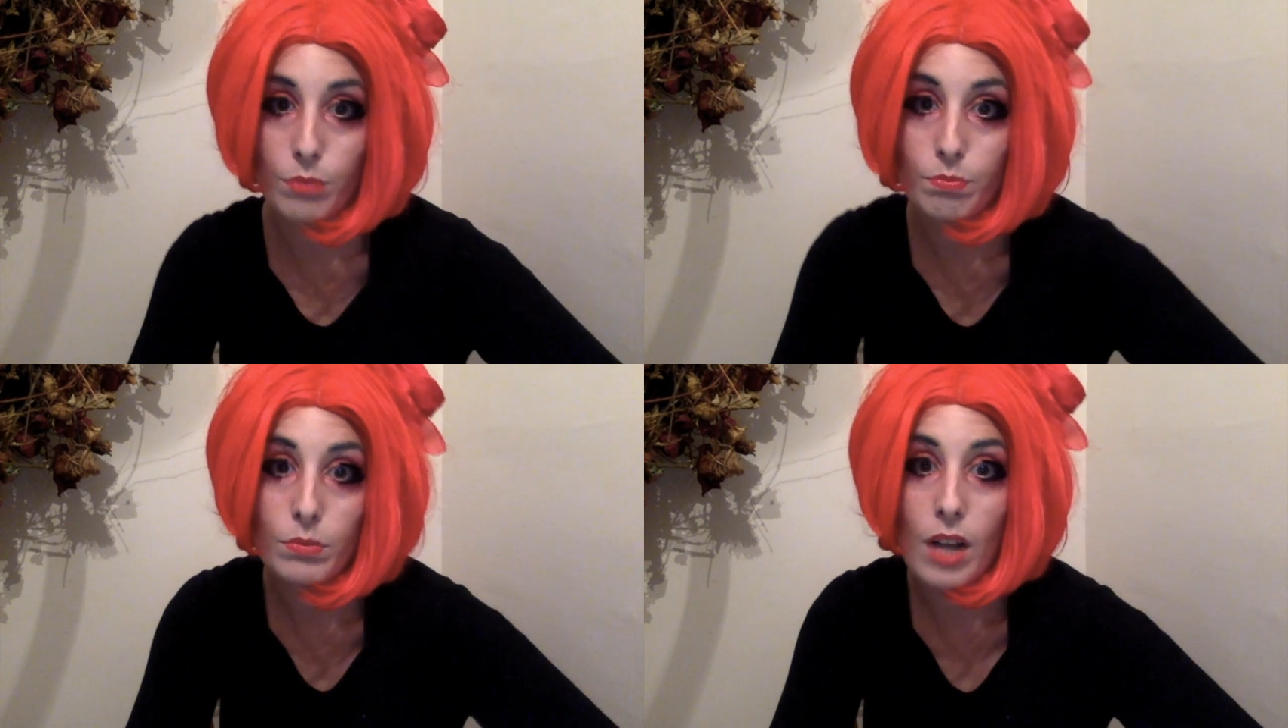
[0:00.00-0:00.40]

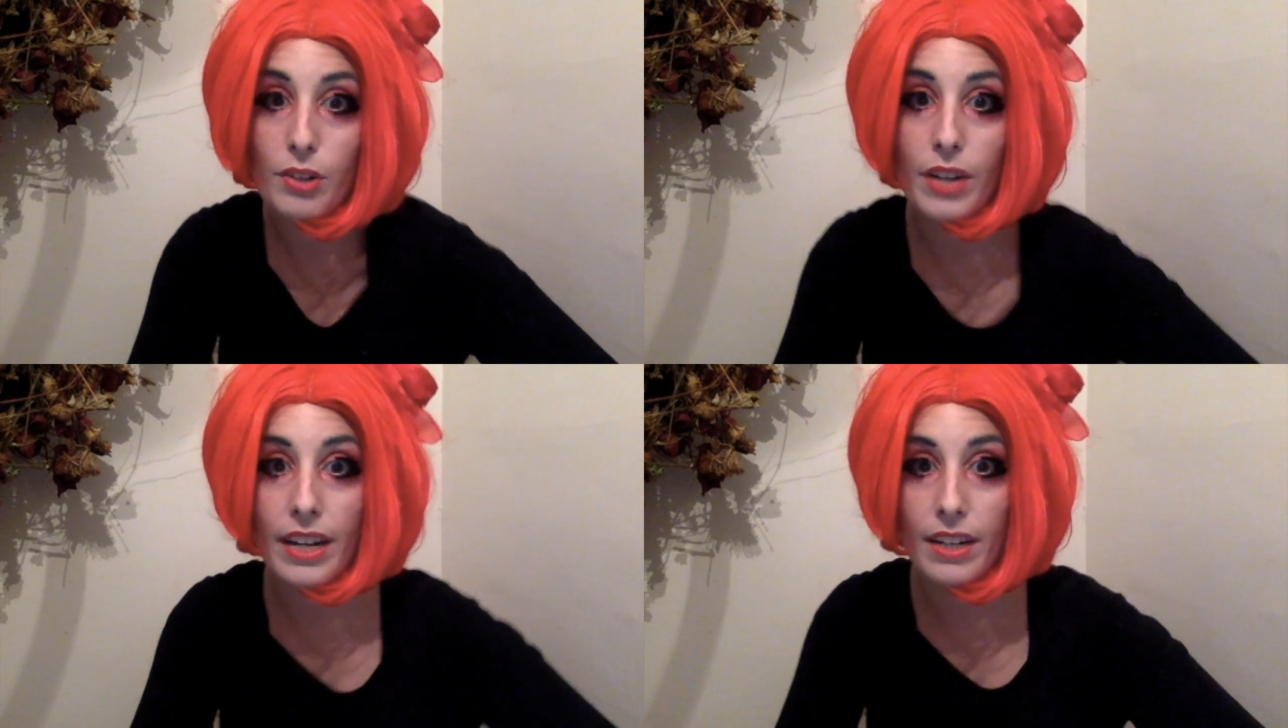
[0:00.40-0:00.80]
God
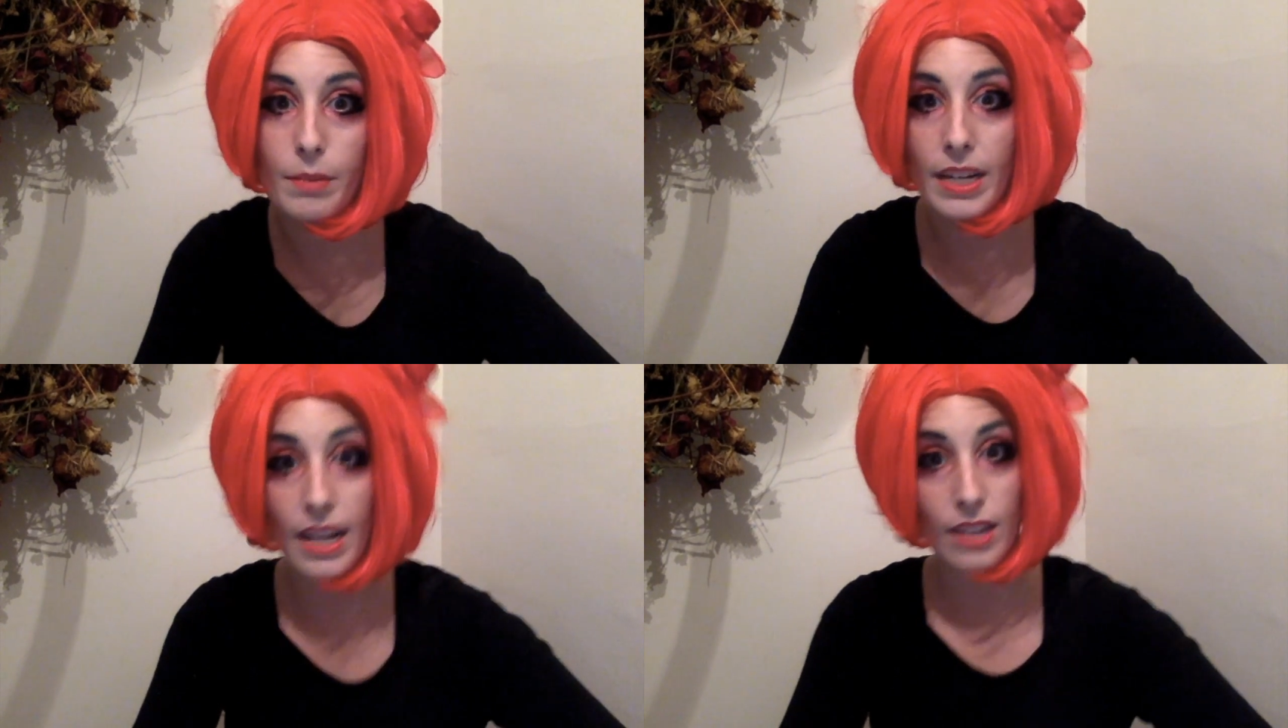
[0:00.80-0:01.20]
created
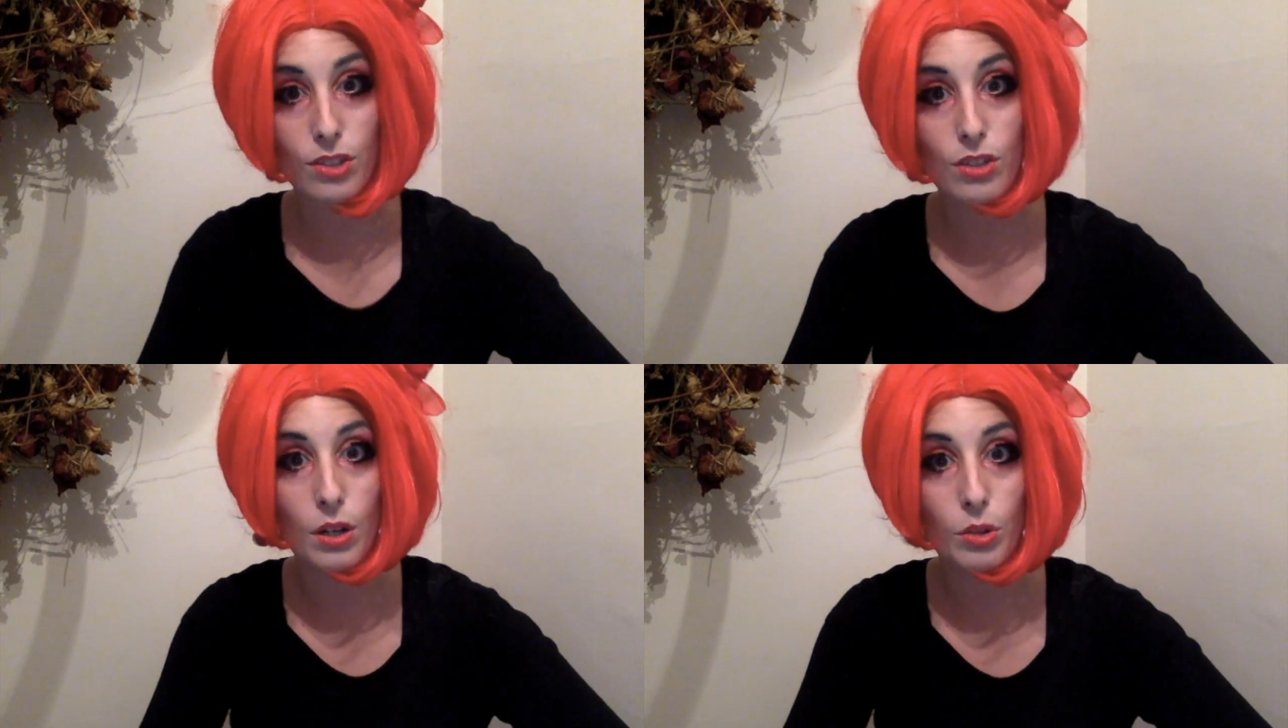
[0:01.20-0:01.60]
me and
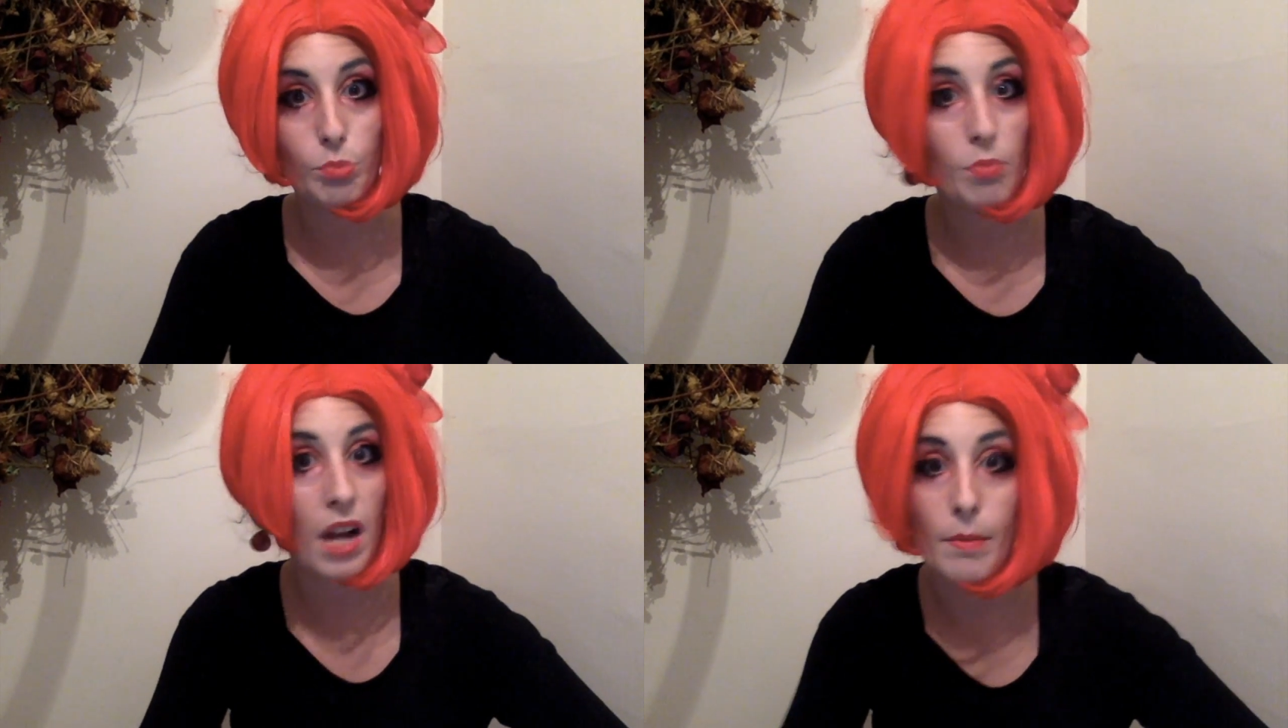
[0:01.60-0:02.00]
so
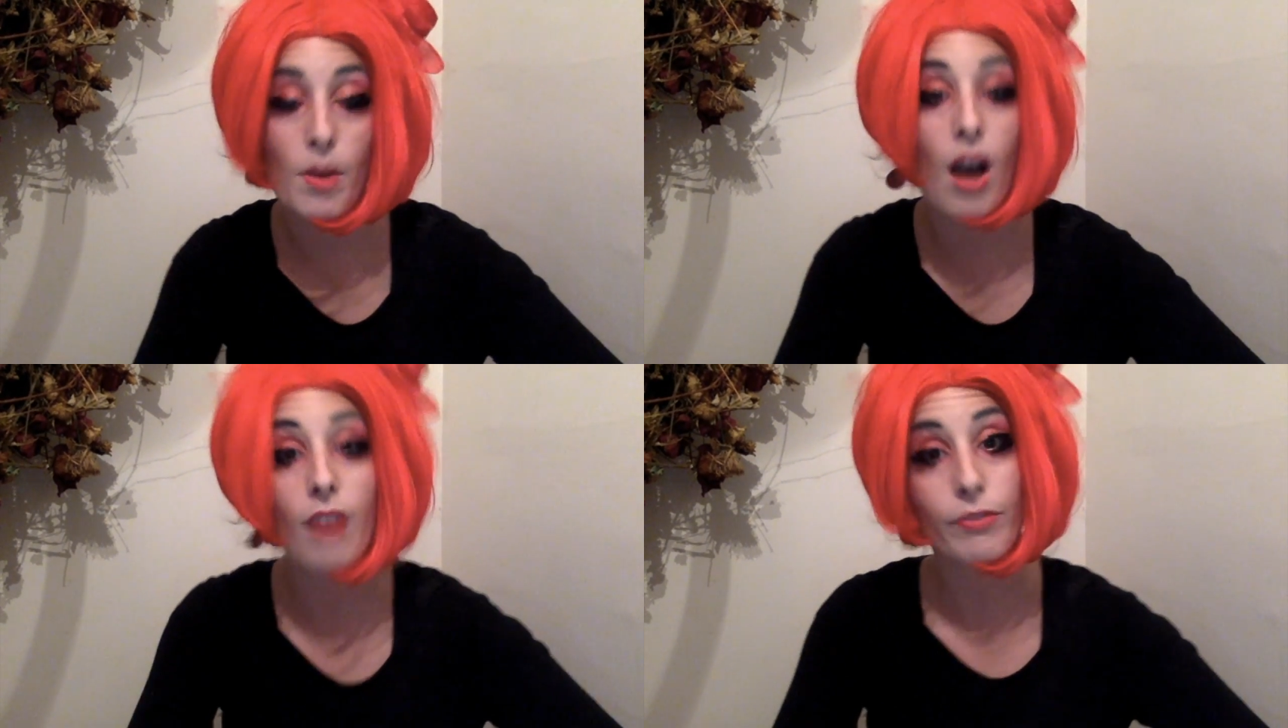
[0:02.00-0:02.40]
I'm
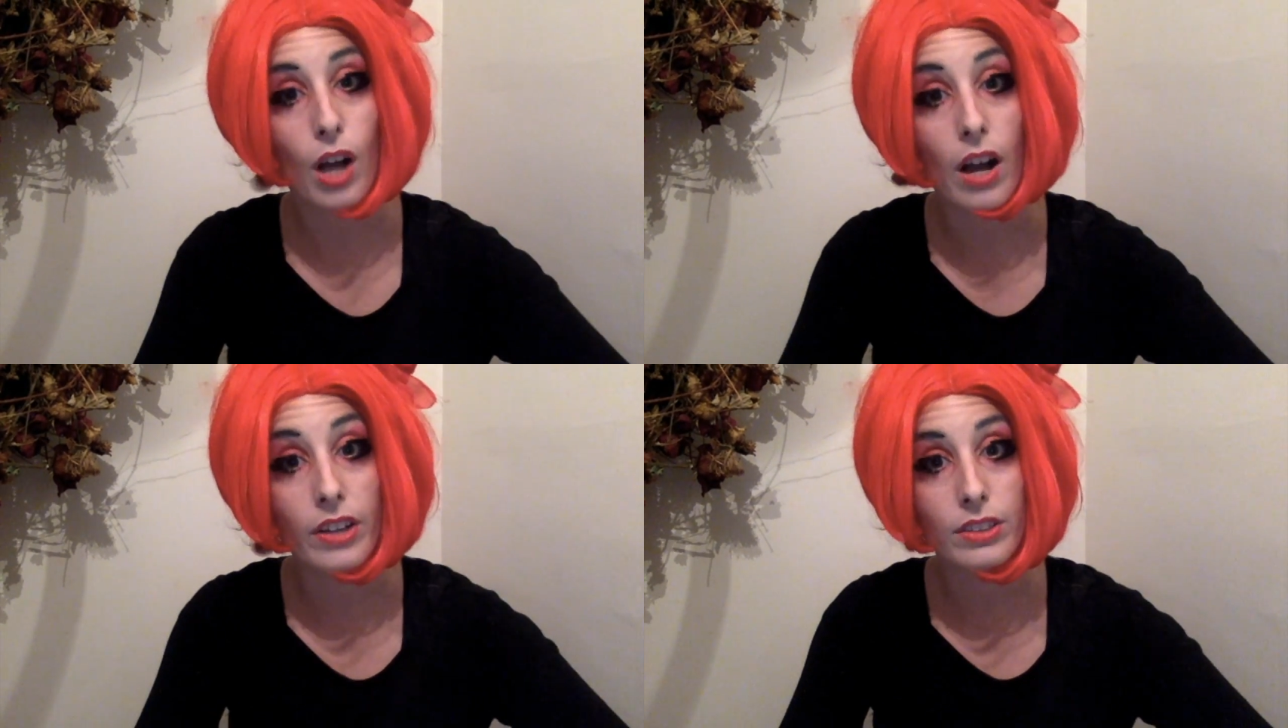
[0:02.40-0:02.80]
not flawed.